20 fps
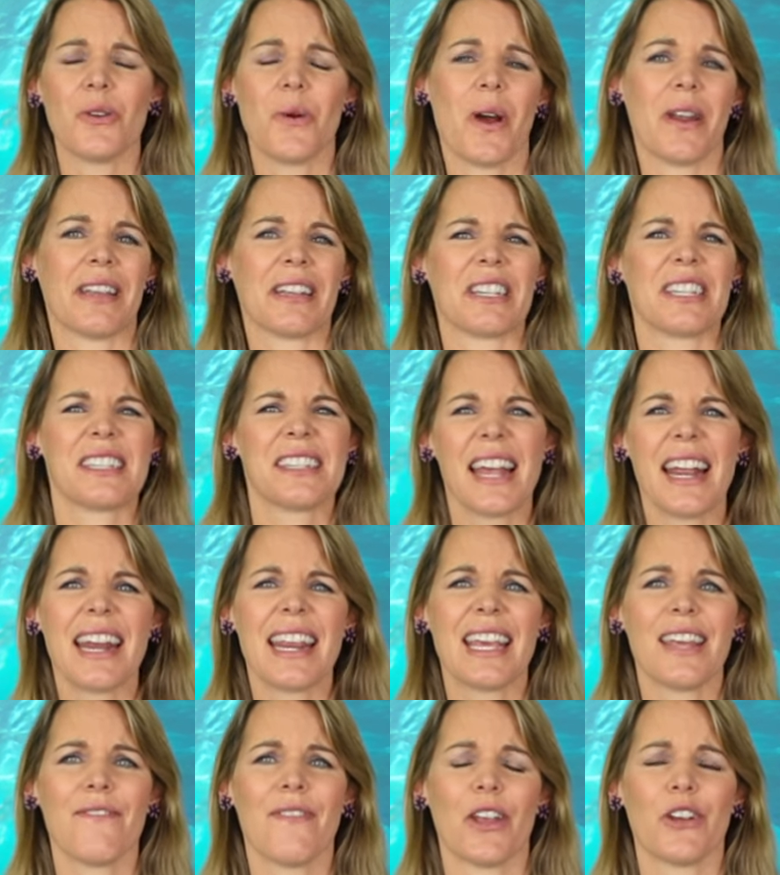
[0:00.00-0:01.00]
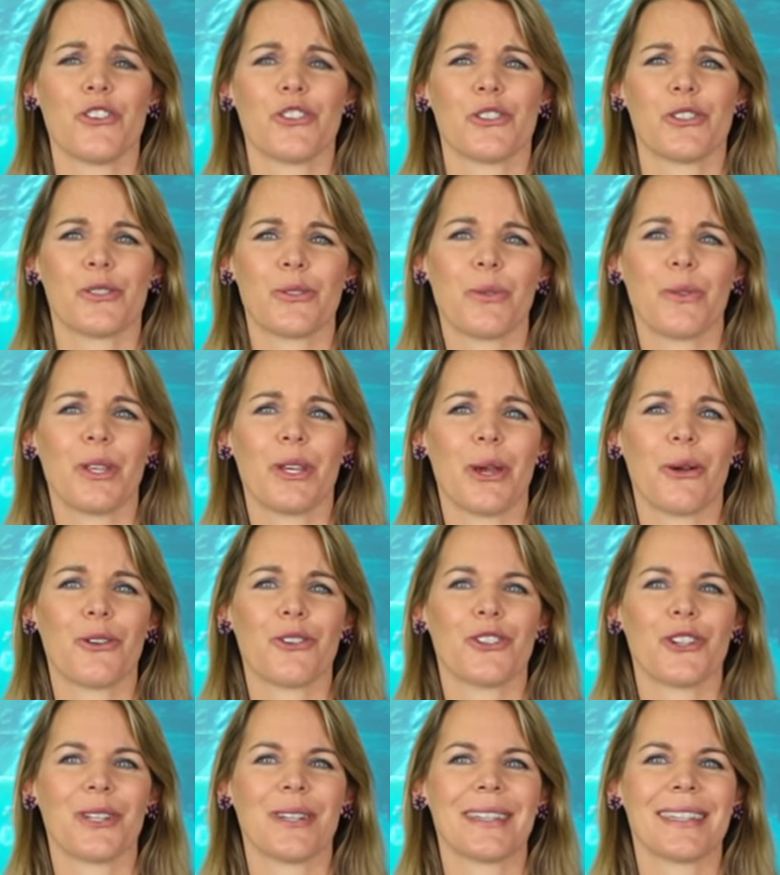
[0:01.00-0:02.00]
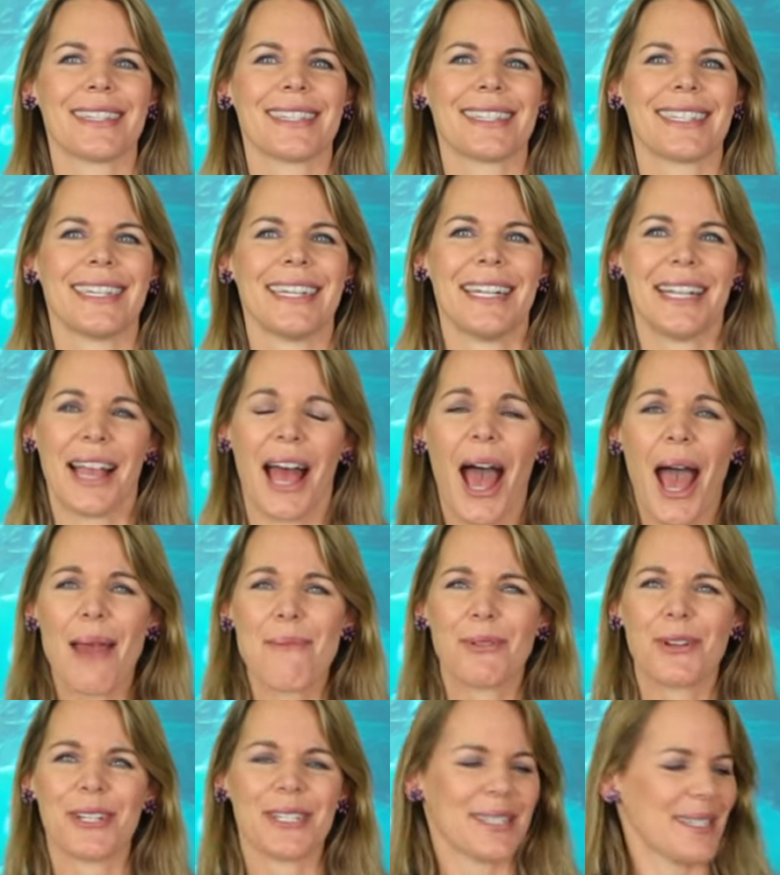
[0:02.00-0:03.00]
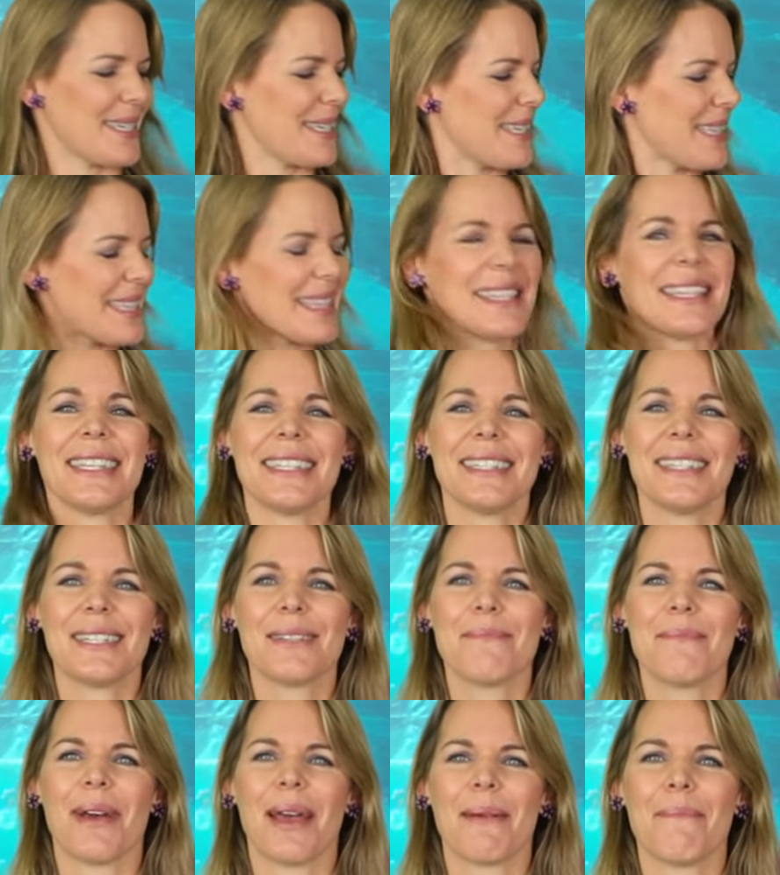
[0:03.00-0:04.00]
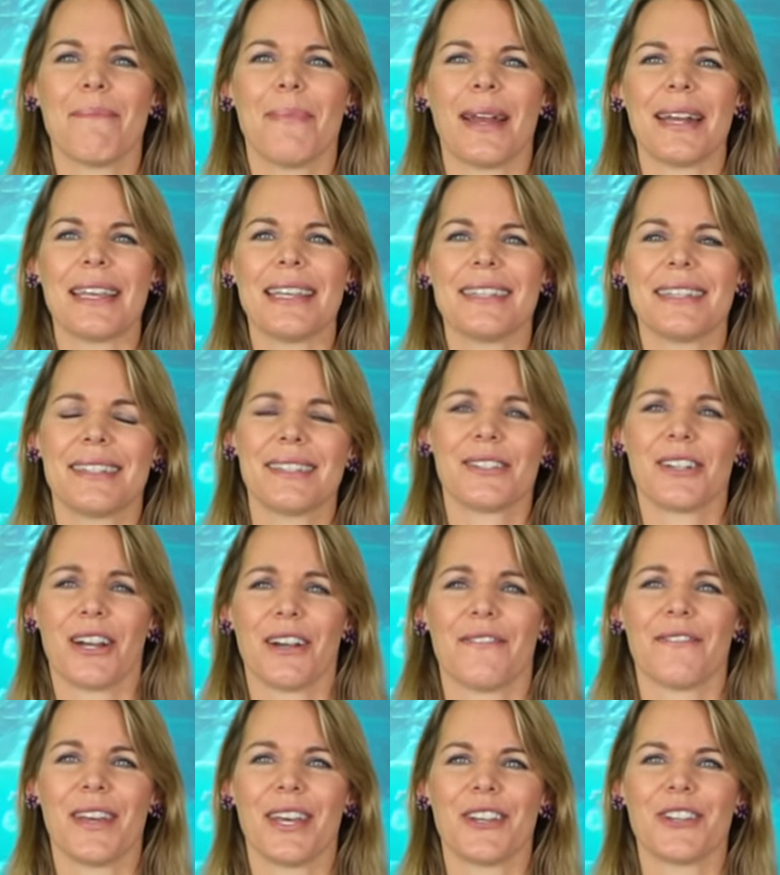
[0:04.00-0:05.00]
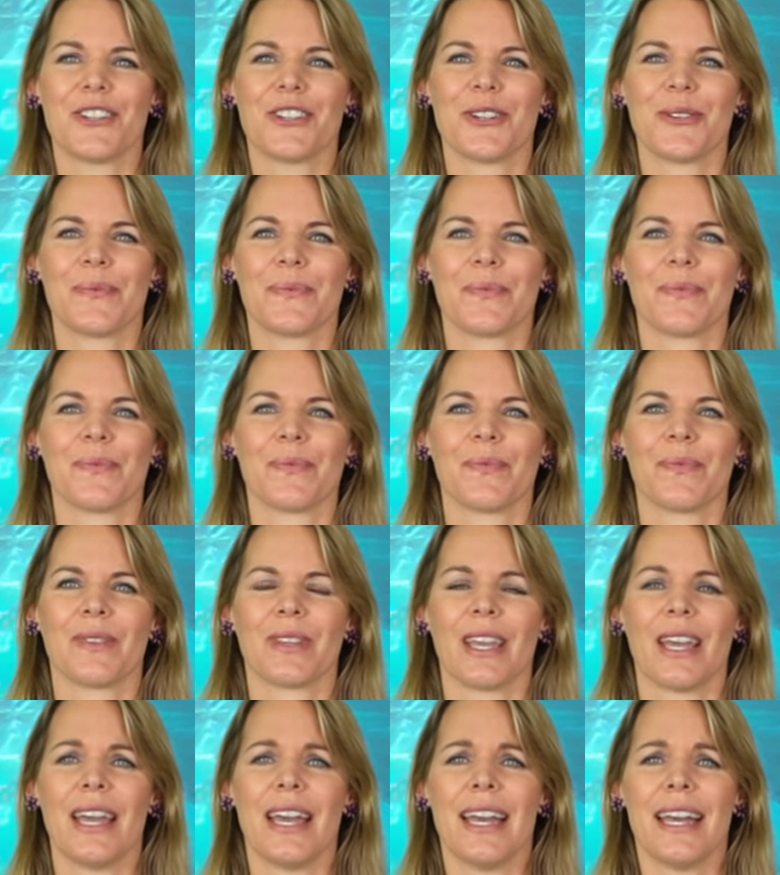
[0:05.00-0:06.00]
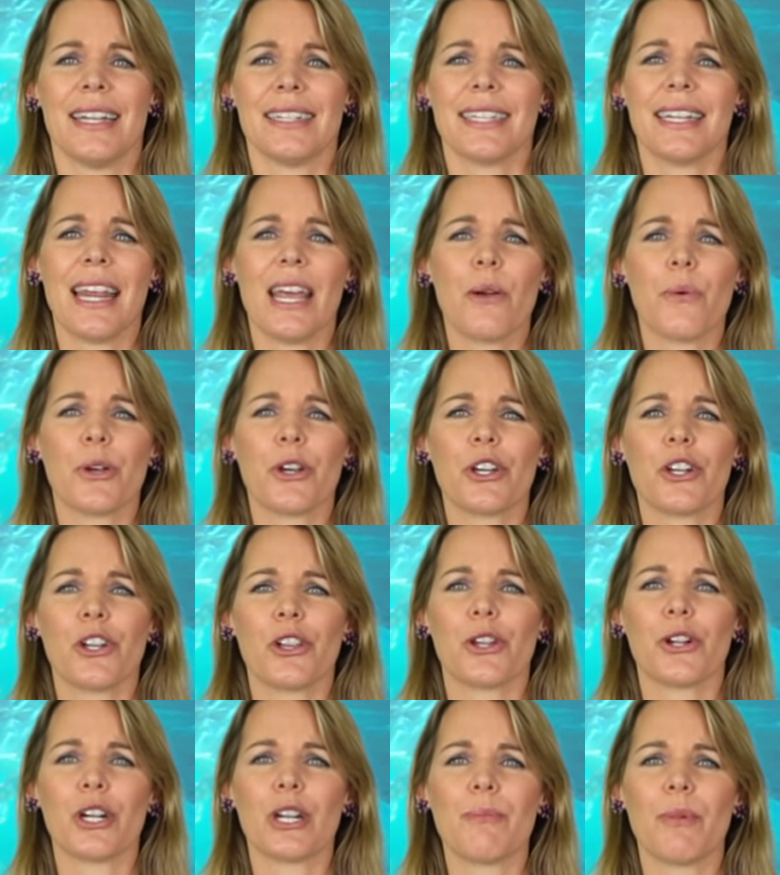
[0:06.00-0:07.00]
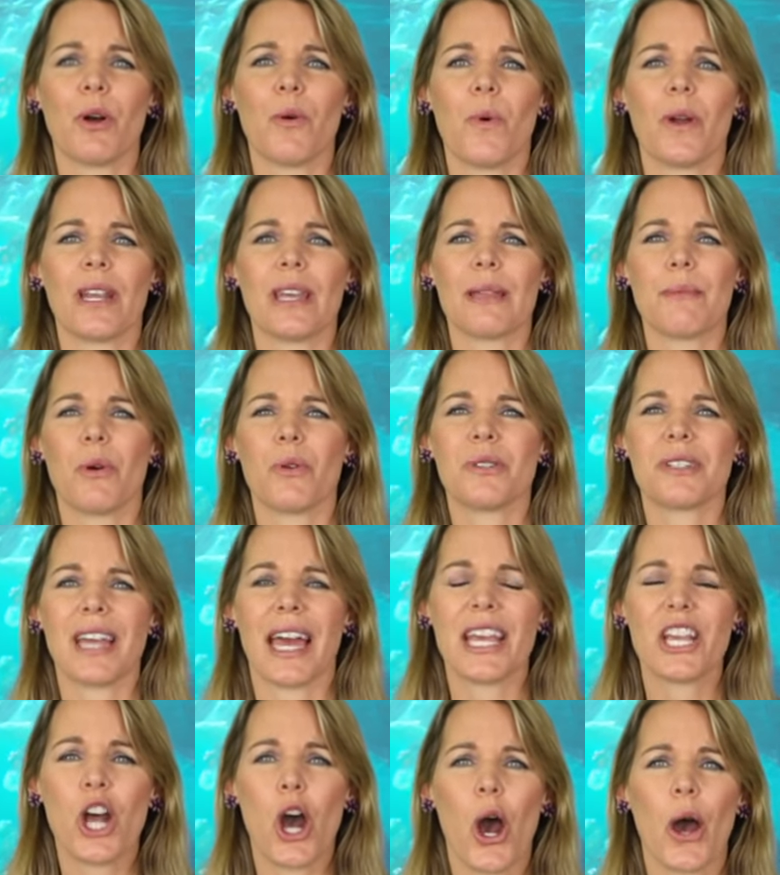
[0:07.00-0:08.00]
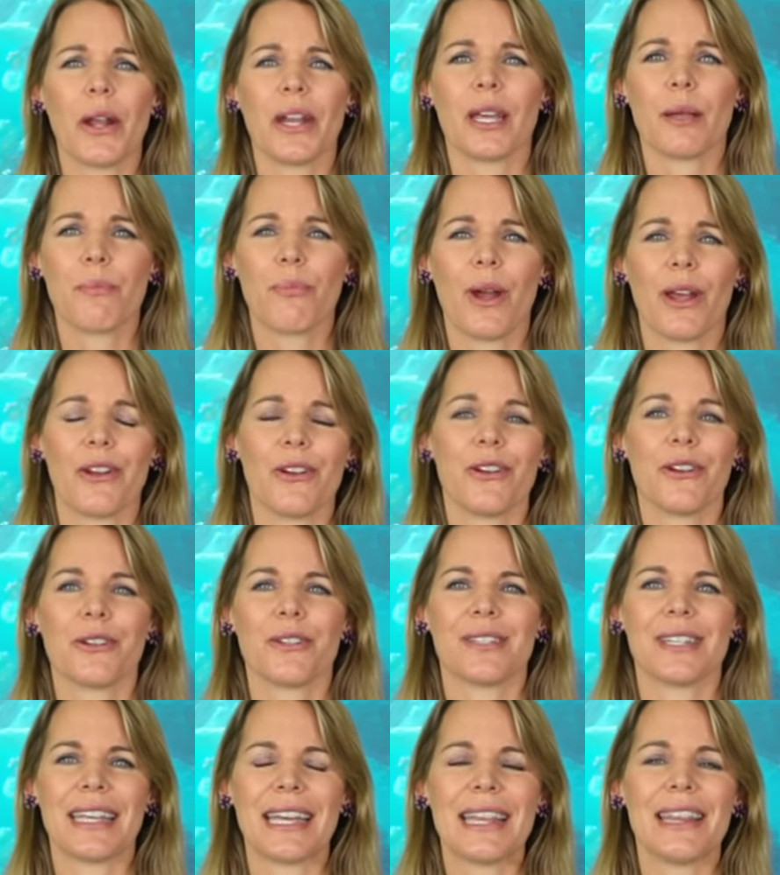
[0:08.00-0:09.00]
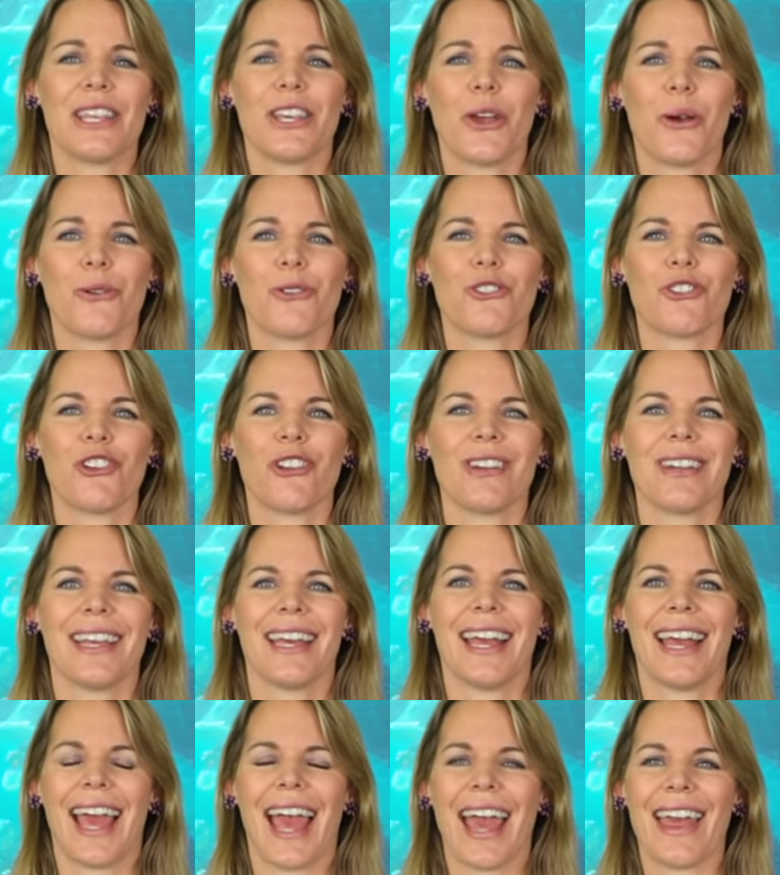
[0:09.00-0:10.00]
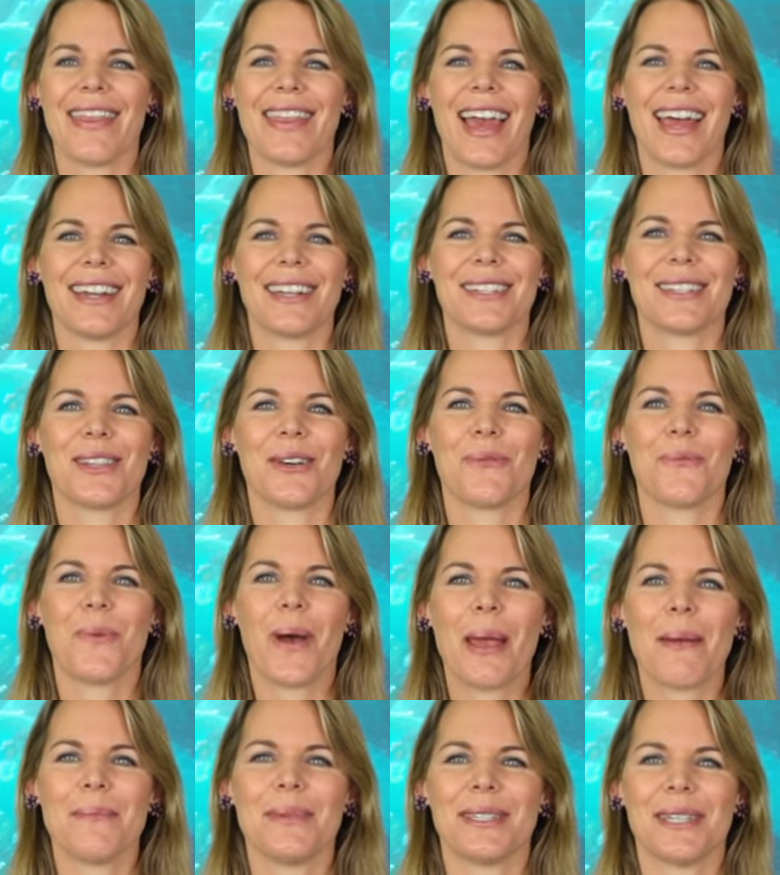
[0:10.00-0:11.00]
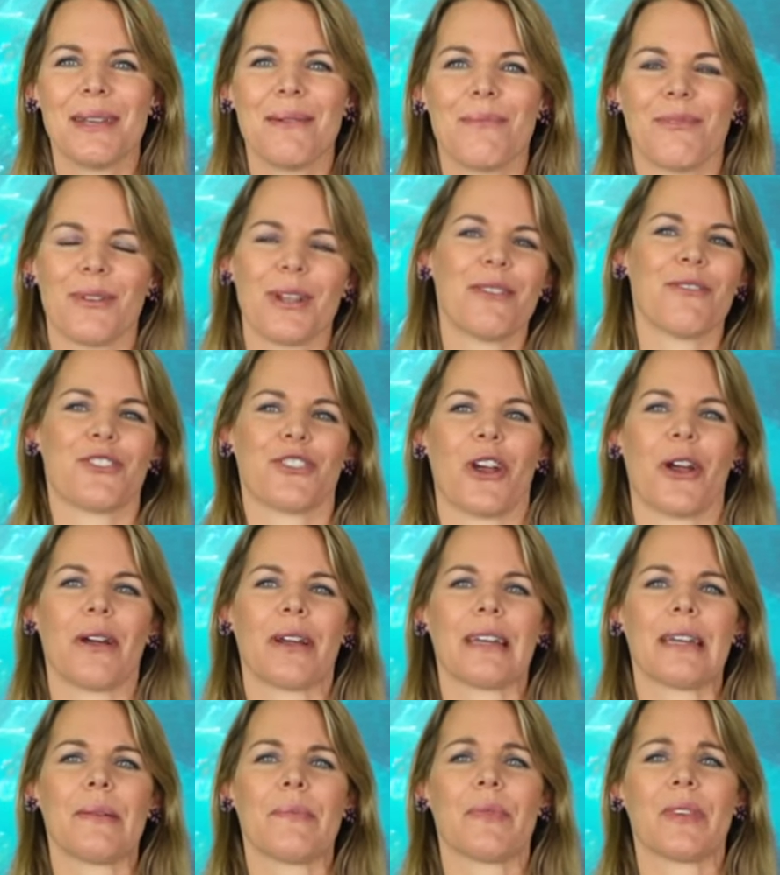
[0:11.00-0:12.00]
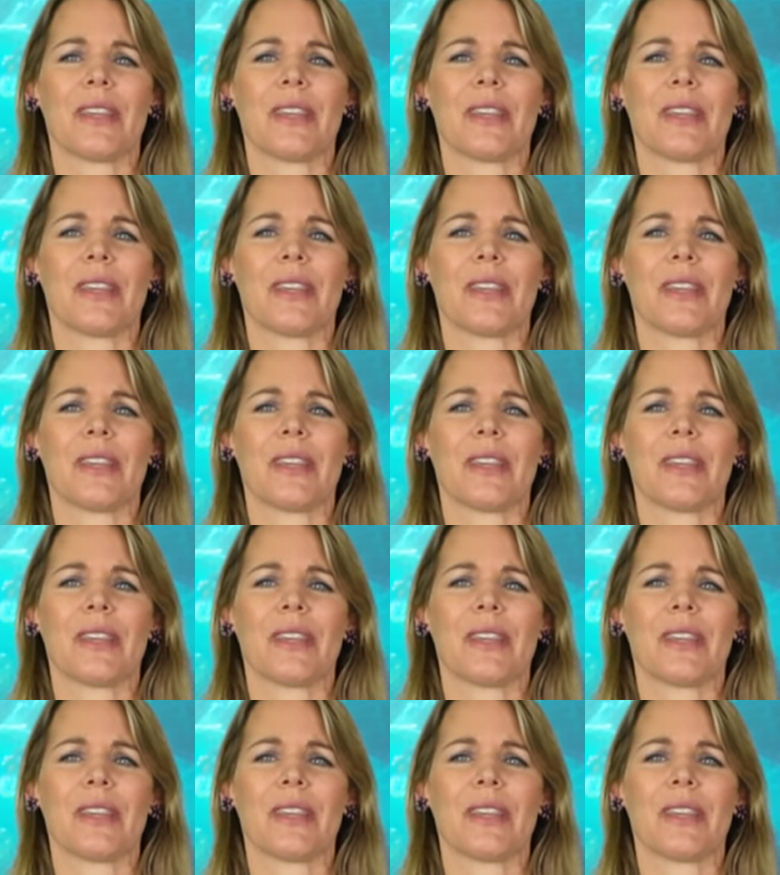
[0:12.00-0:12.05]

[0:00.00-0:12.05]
you on exciting adventures through the oceans. I'm Kristen, this is my buddy Starfish. Today we're going to learn about one of the most iconic predators in the ocean, and that is the white-tip reef shark.